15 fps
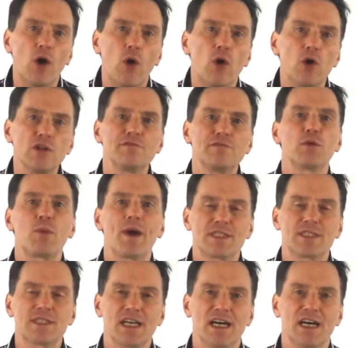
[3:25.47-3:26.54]
all of the
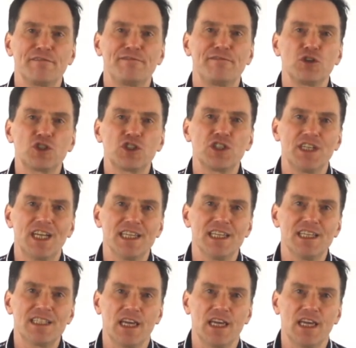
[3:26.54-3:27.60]
website
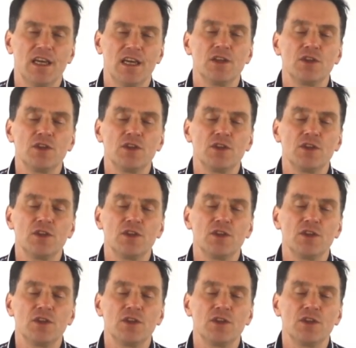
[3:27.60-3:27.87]
functionality